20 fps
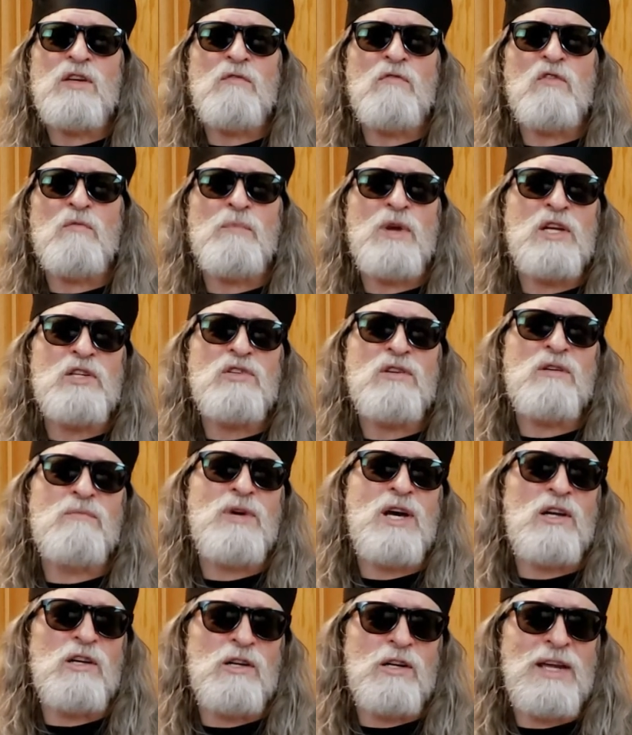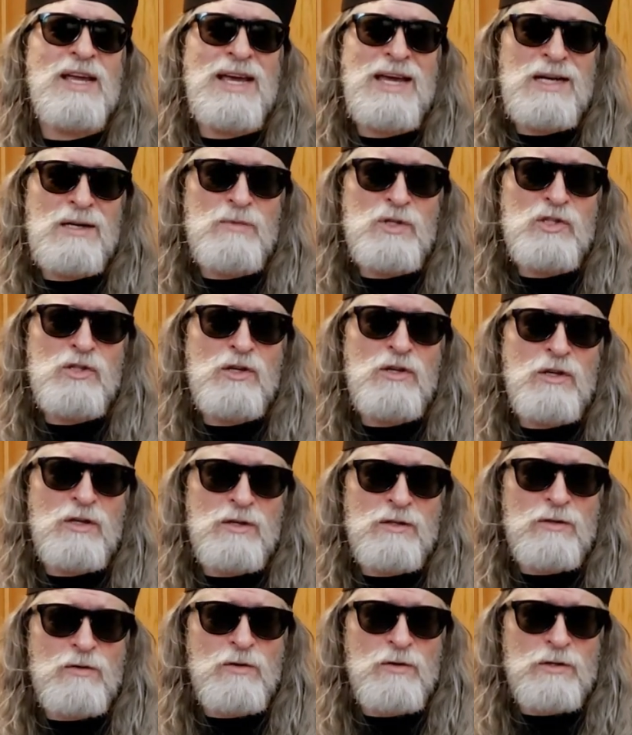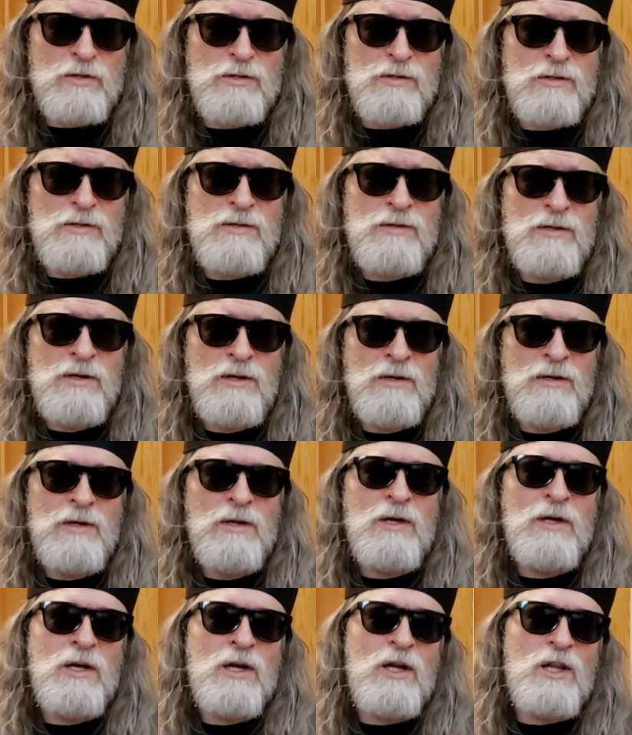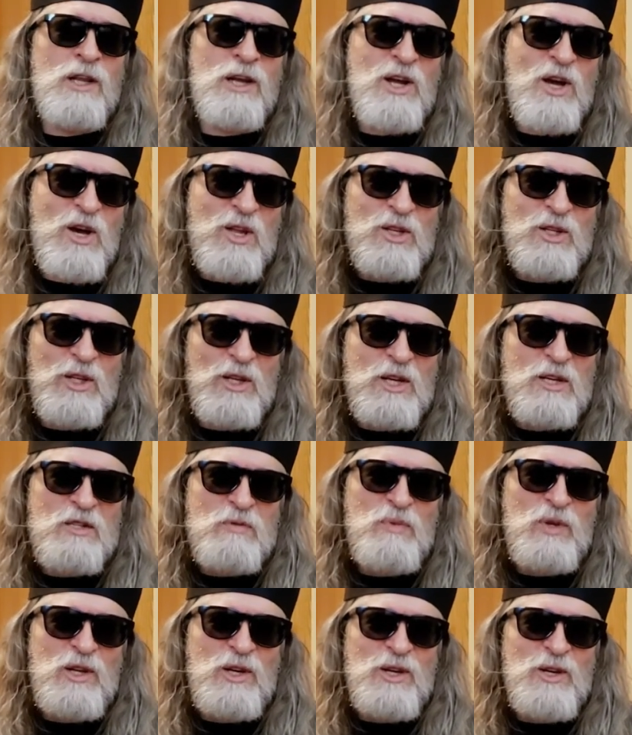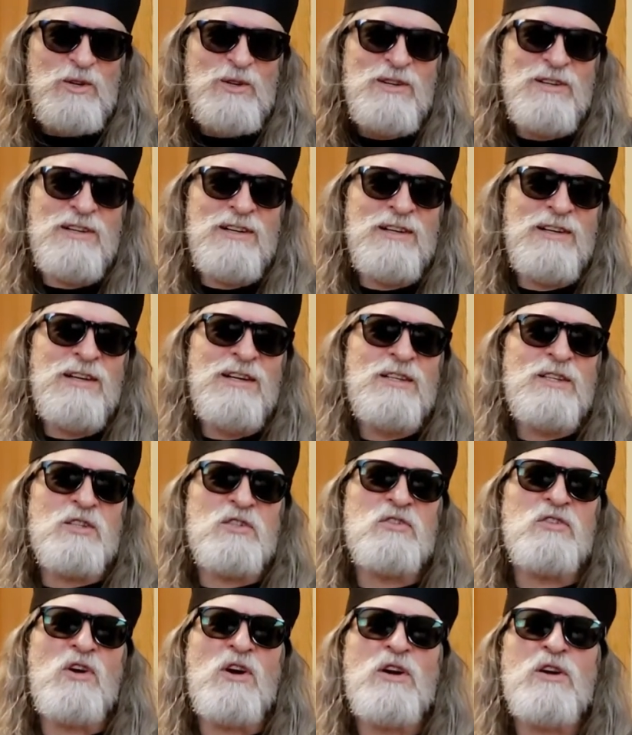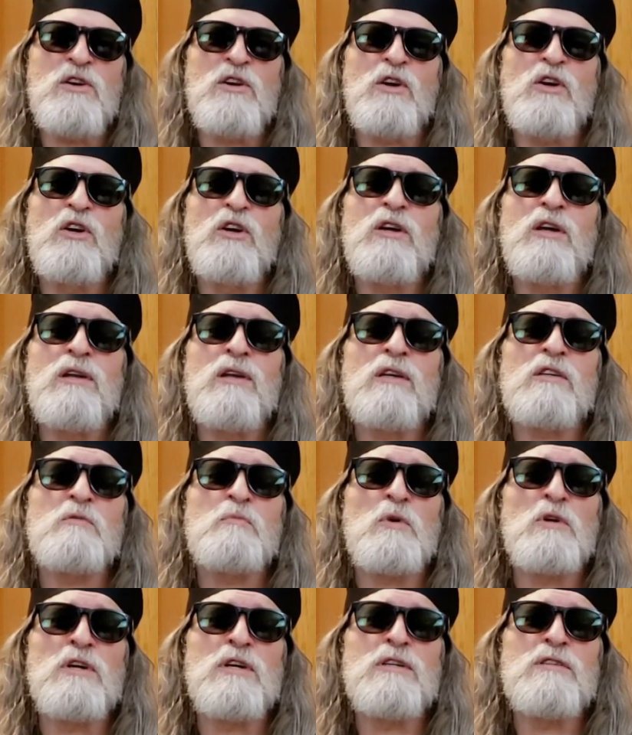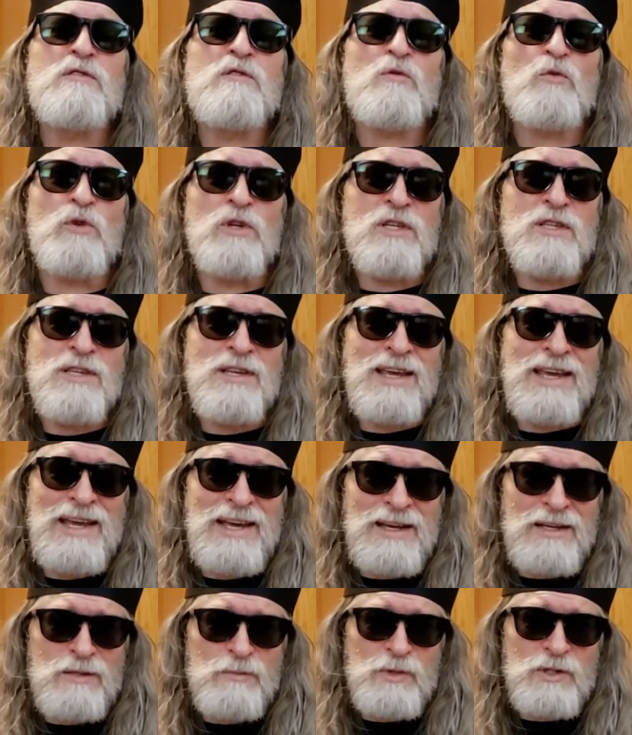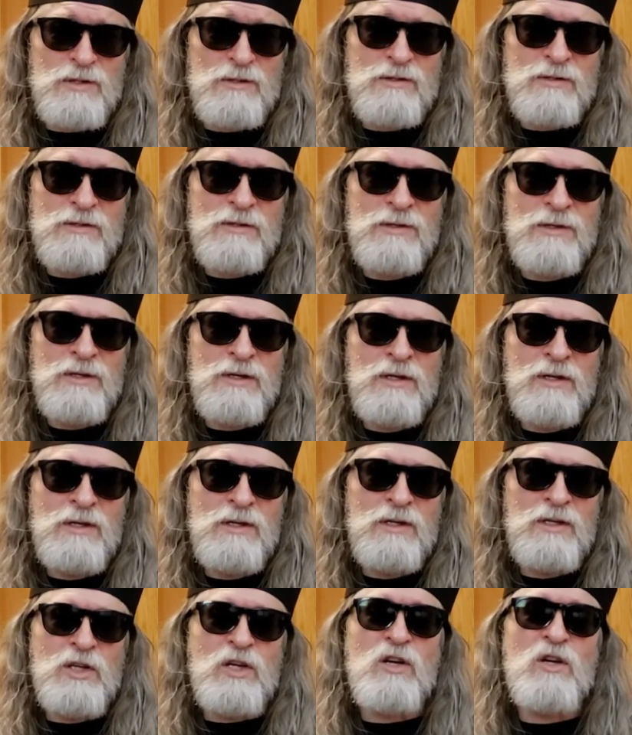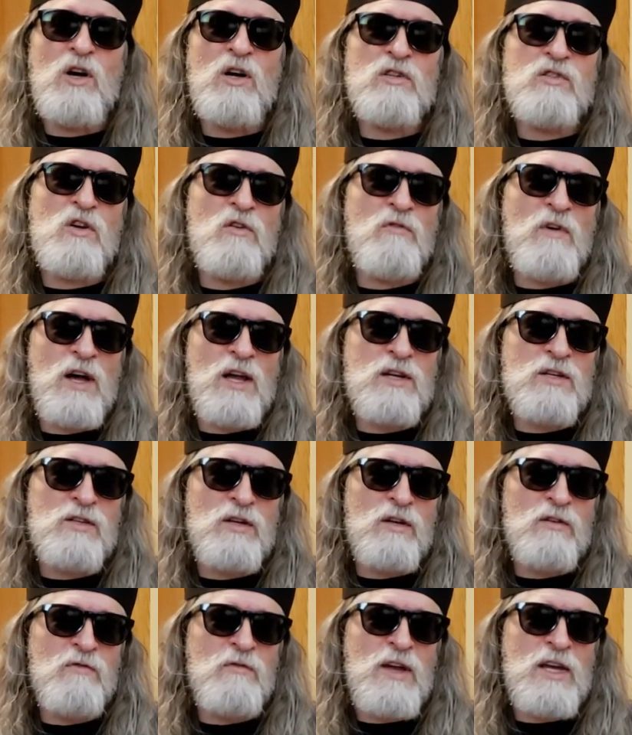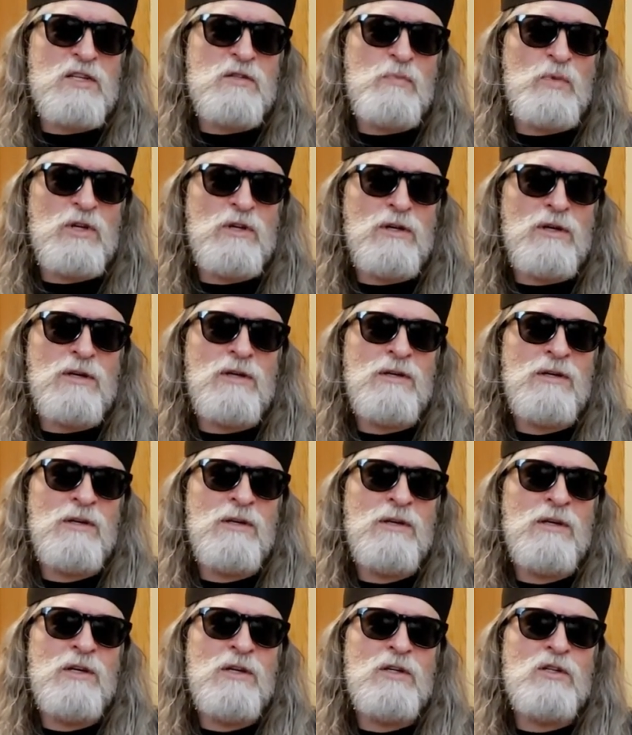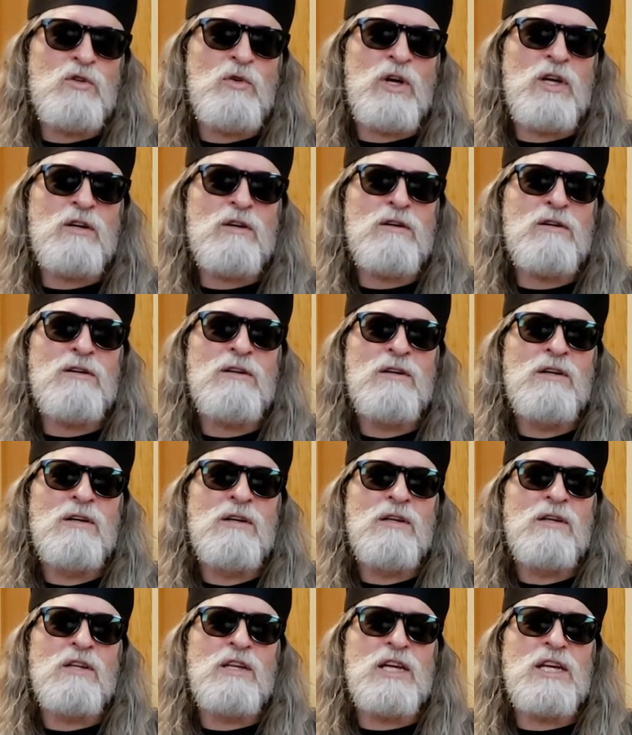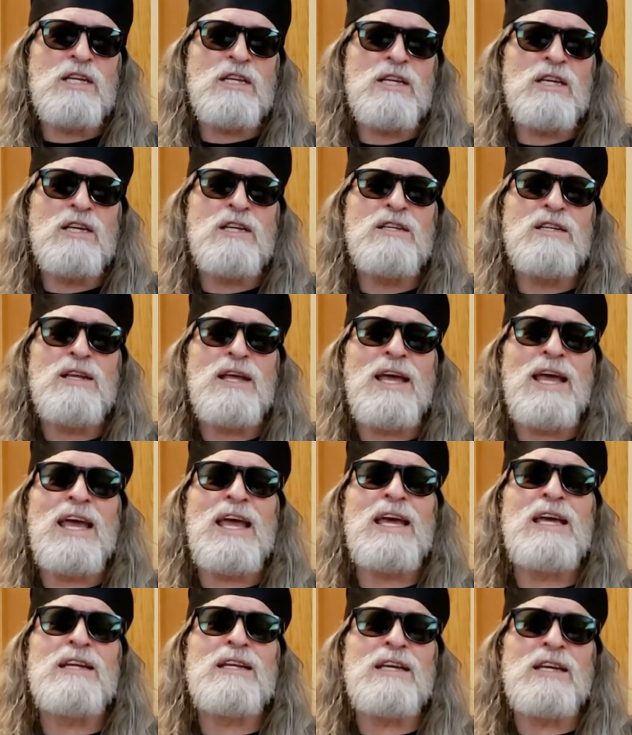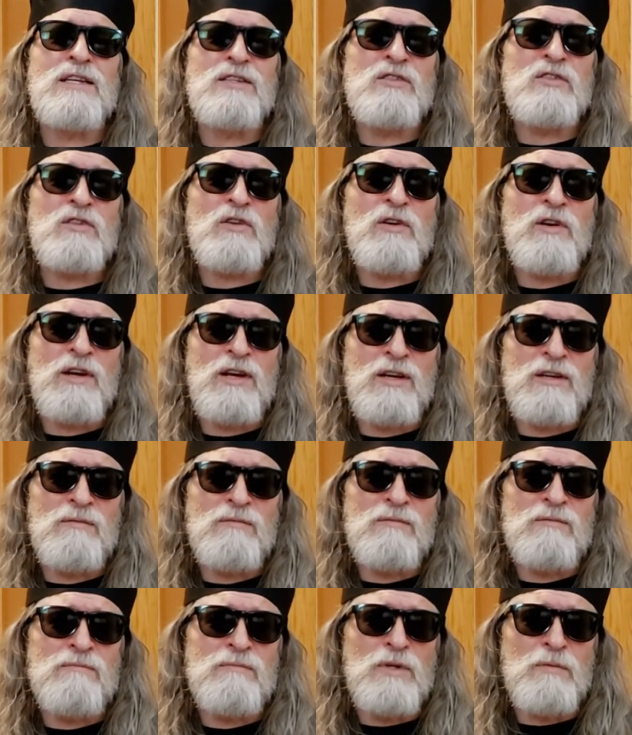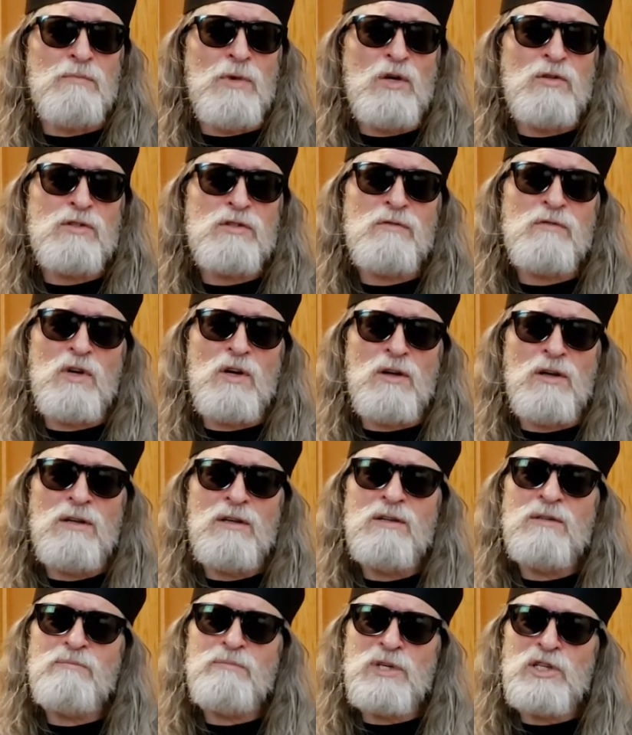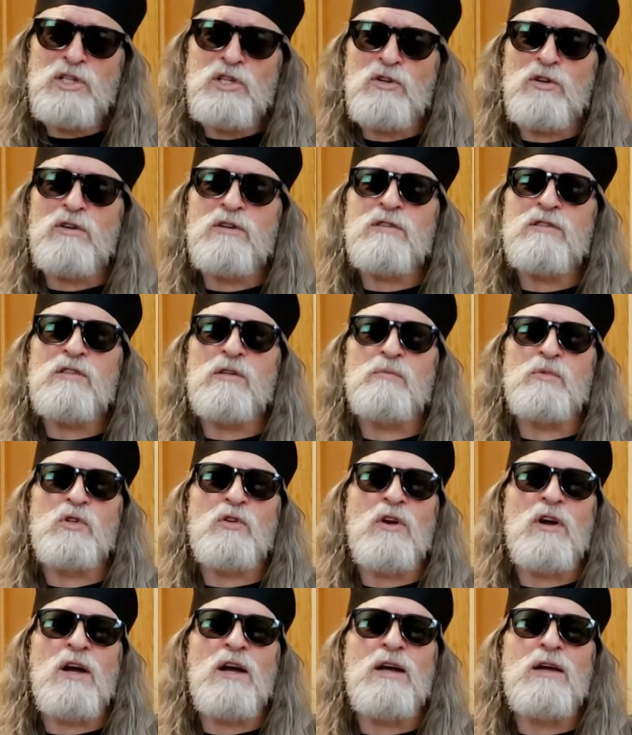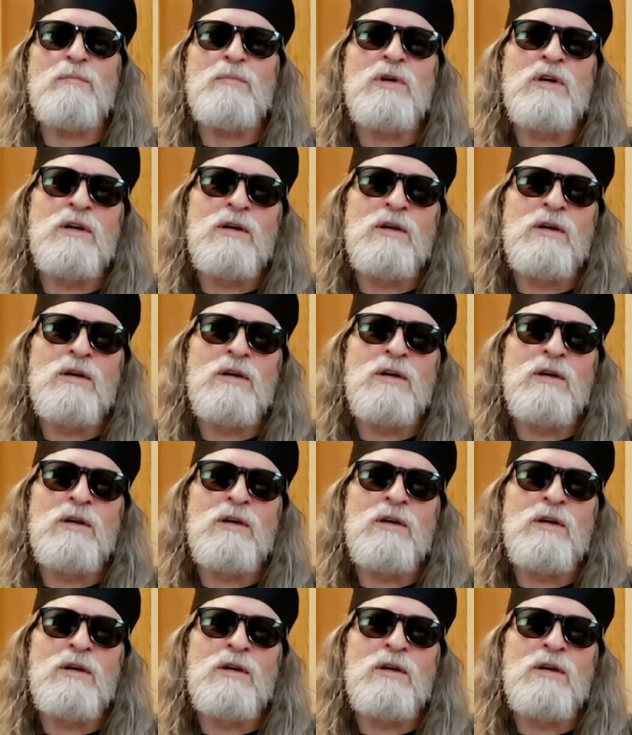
information about our cannabis cooking courses, click on the links below to start your cooking experience with cannabis. You can also find us on Facebook, Twitter, LinkedIn, and Instagram. But most of all, be sure to subscribe